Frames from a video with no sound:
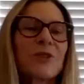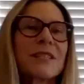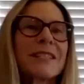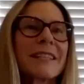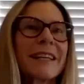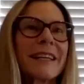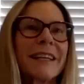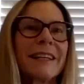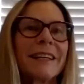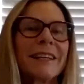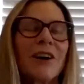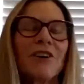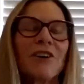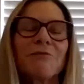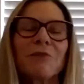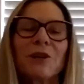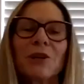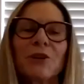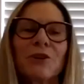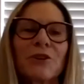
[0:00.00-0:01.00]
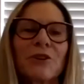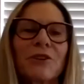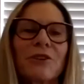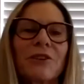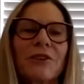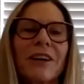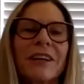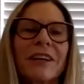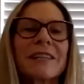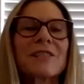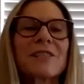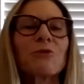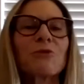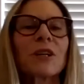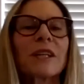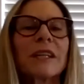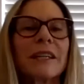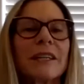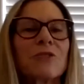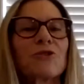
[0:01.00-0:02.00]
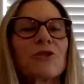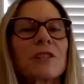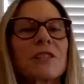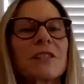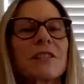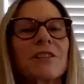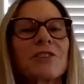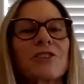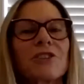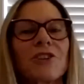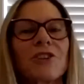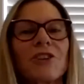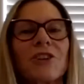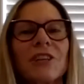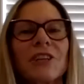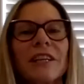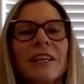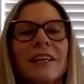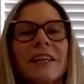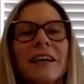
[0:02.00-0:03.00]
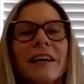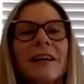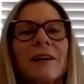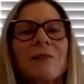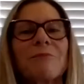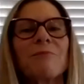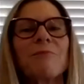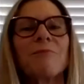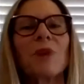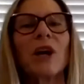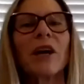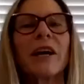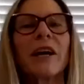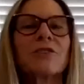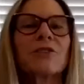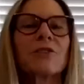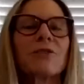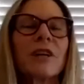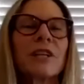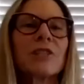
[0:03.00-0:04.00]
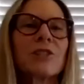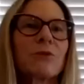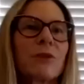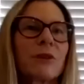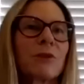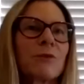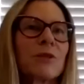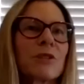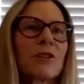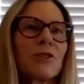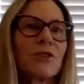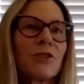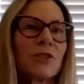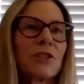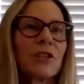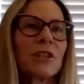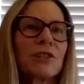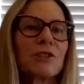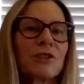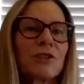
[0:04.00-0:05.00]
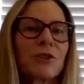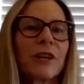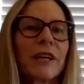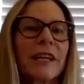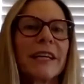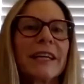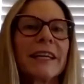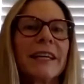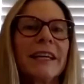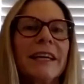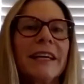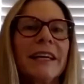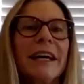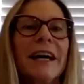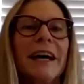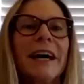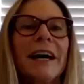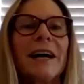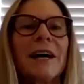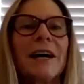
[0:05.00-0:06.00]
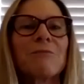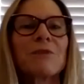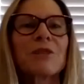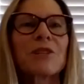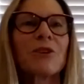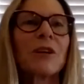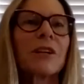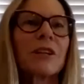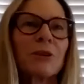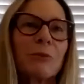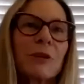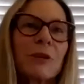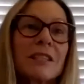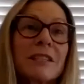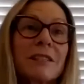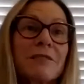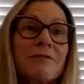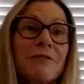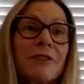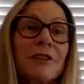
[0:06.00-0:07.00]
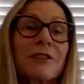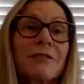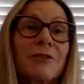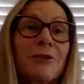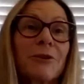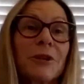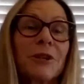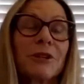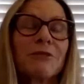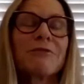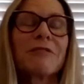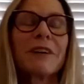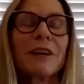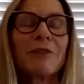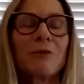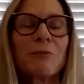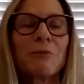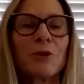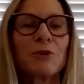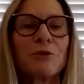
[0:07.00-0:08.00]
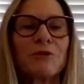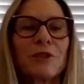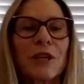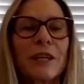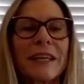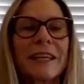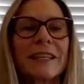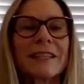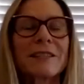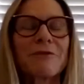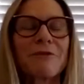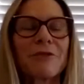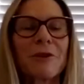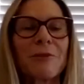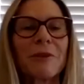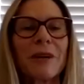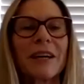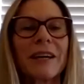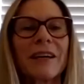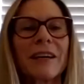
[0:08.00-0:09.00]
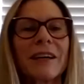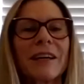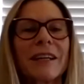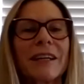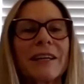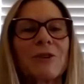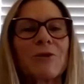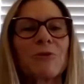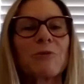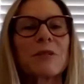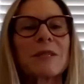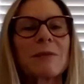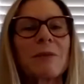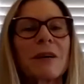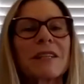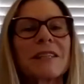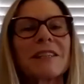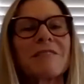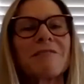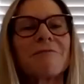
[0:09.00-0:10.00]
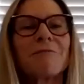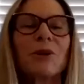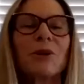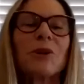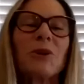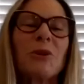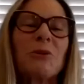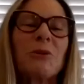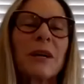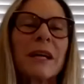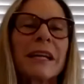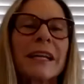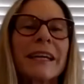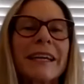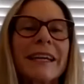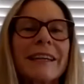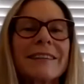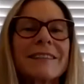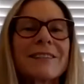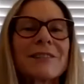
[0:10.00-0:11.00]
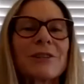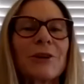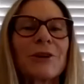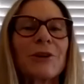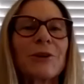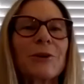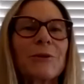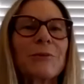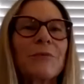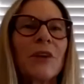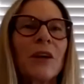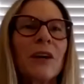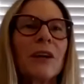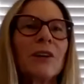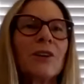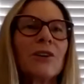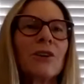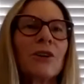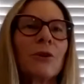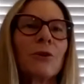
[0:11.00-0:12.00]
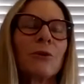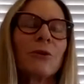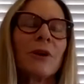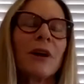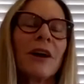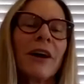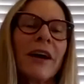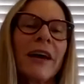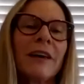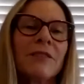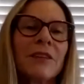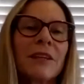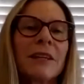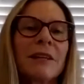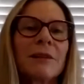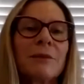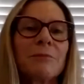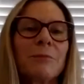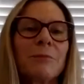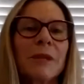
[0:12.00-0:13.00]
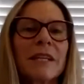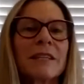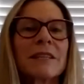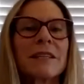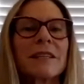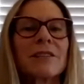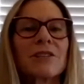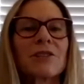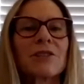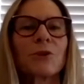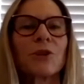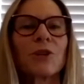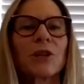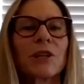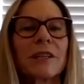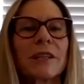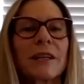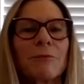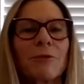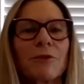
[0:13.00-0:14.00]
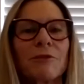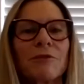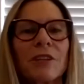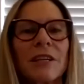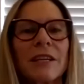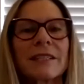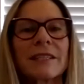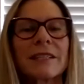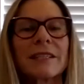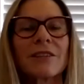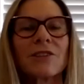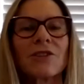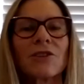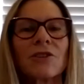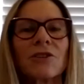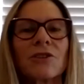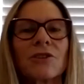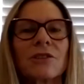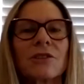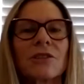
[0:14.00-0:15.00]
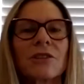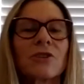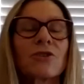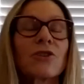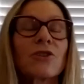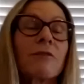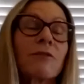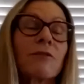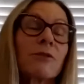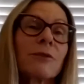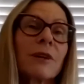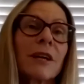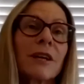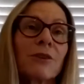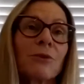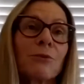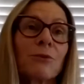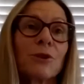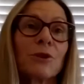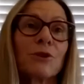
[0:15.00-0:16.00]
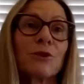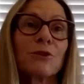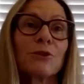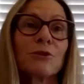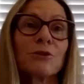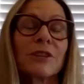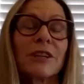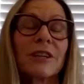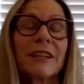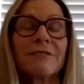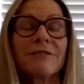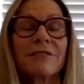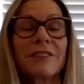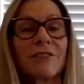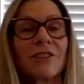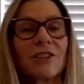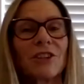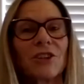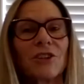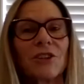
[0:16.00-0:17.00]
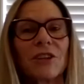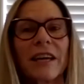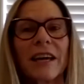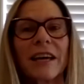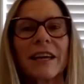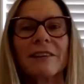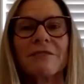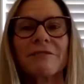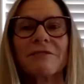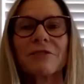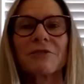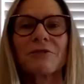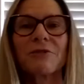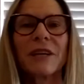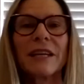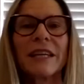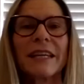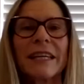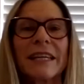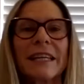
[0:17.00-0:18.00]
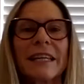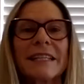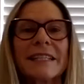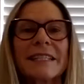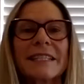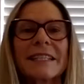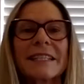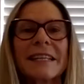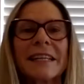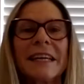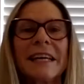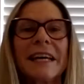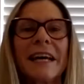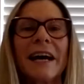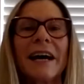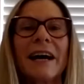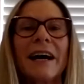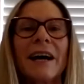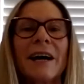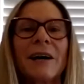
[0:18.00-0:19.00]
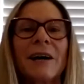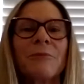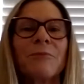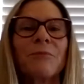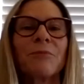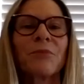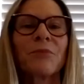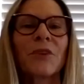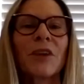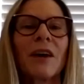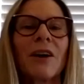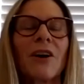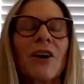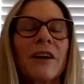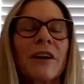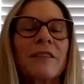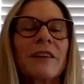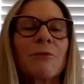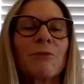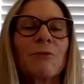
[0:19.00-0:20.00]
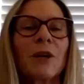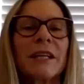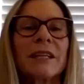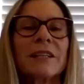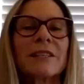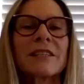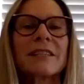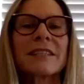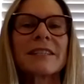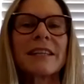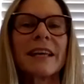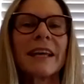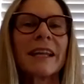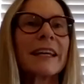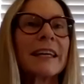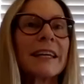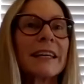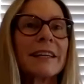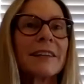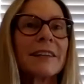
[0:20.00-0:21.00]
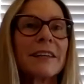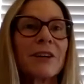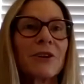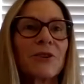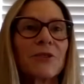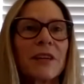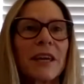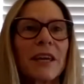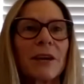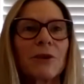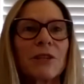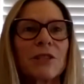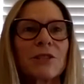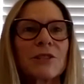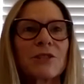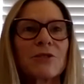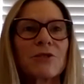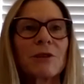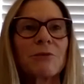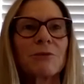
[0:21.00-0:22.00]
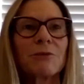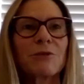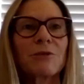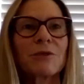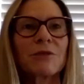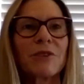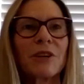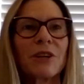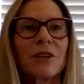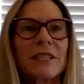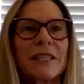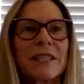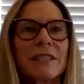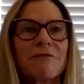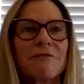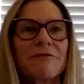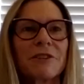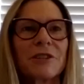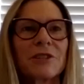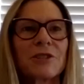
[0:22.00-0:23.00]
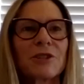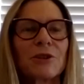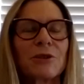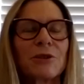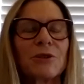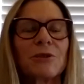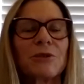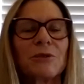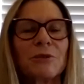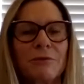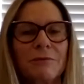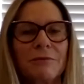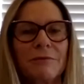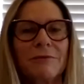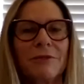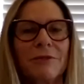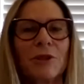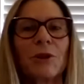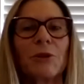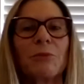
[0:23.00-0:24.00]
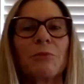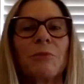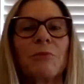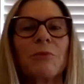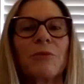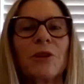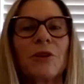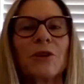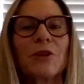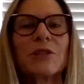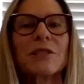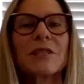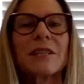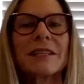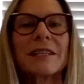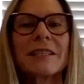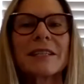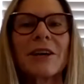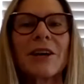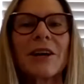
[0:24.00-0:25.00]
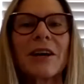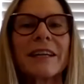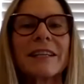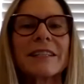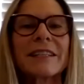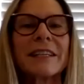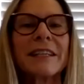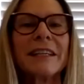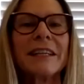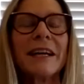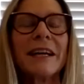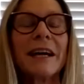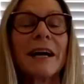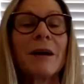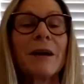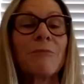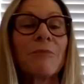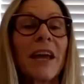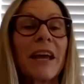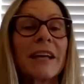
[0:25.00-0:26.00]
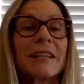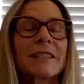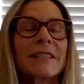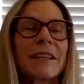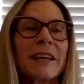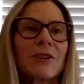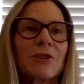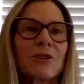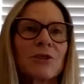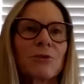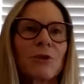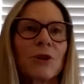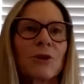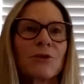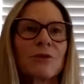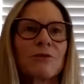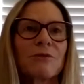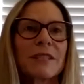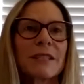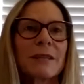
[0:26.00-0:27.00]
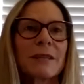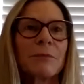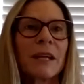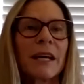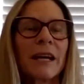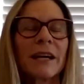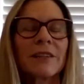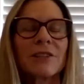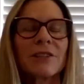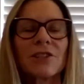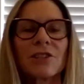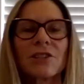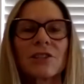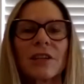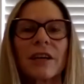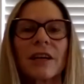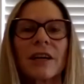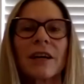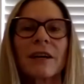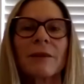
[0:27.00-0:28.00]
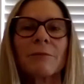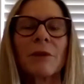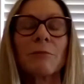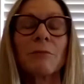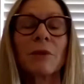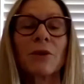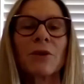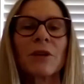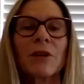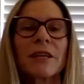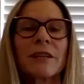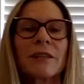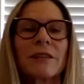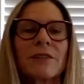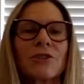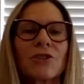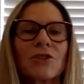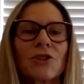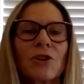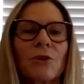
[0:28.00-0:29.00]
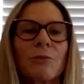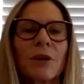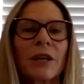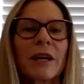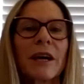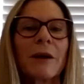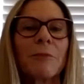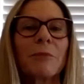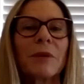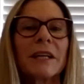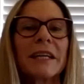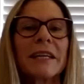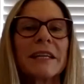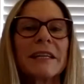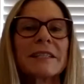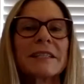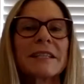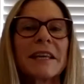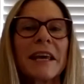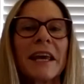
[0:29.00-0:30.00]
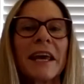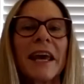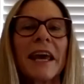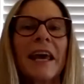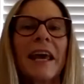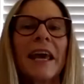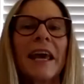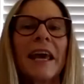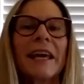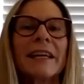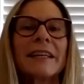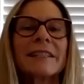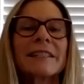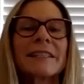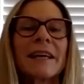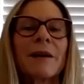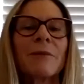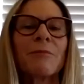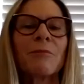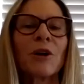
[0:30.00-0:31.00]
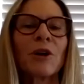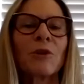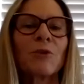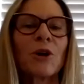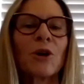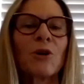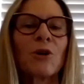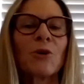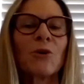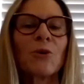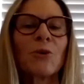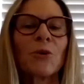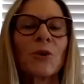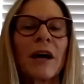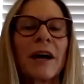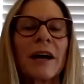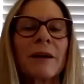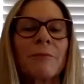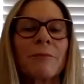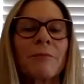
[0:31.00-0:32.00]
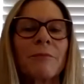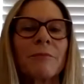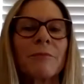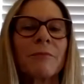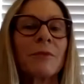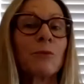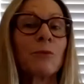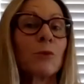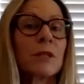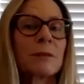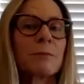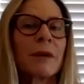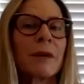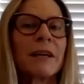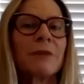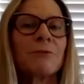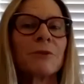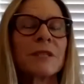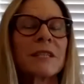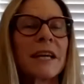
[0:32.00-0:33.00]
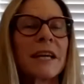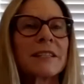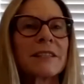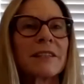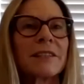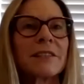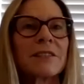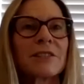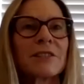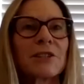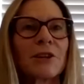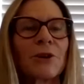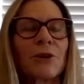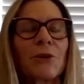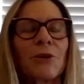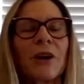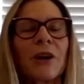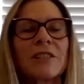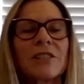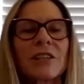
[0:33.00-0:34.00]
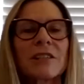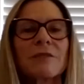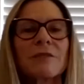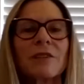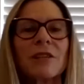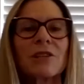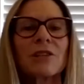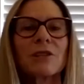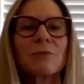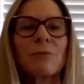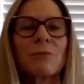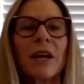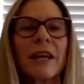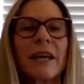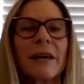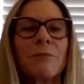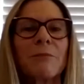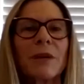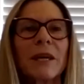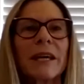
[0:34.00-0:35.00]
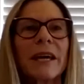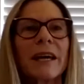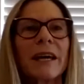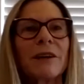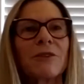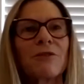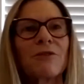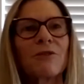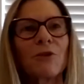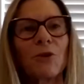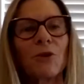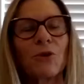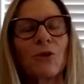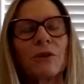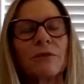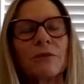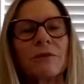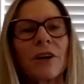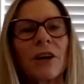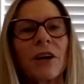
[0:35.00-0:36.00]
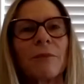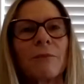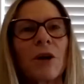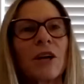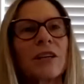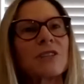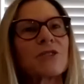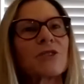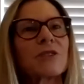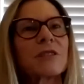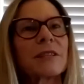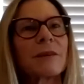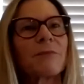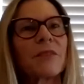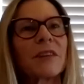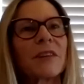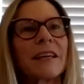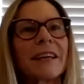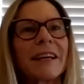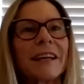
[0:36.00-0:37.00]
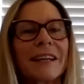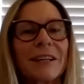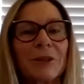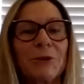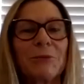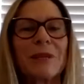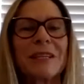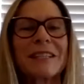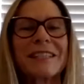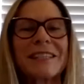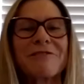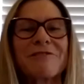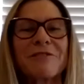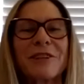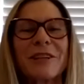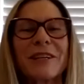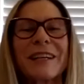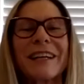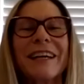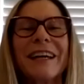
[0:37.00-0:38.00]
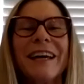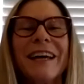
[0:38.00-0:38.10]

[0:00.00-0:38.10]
Christine. I've been on a really interesting journey. My undergraduate was a nursing degree. So a little bit different or a little far removed, I guess, from a legal perspective, but not really. So, I had the blessing to work a number of years as a nurse. I travelled around the world. I lived in the UK for 3 years. I then went into selling in the healthcare industry, which was very different to, the nursing side. Had sales roles for some large American and German companies. And my role was made redundant. So I just finished my MBA and thought I might do something a little bit different.